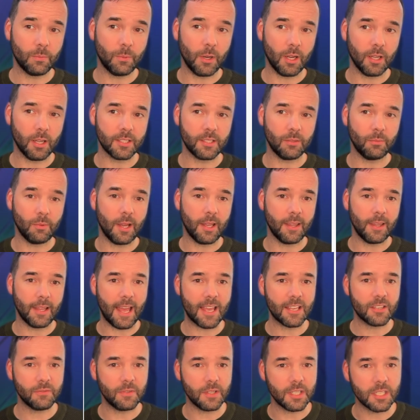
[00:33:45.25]
party where the
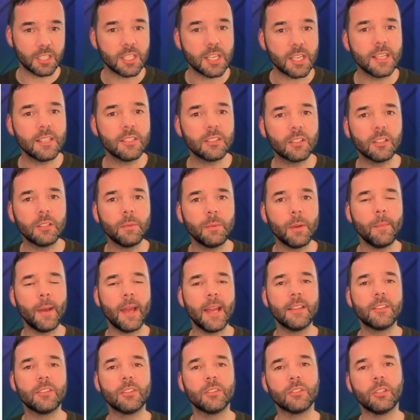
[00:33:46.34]
SVG is going to be
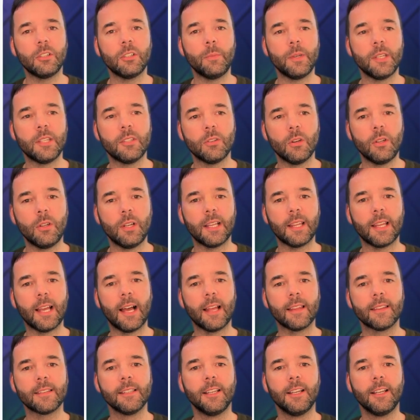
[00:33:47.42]
made. So it's going to be turning
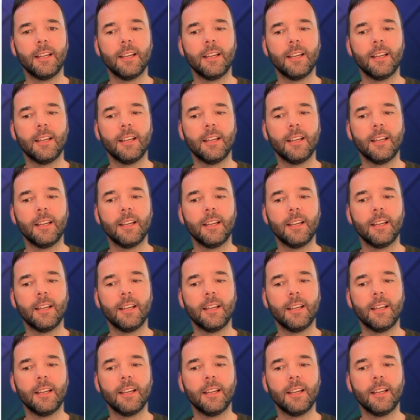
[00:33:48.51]
that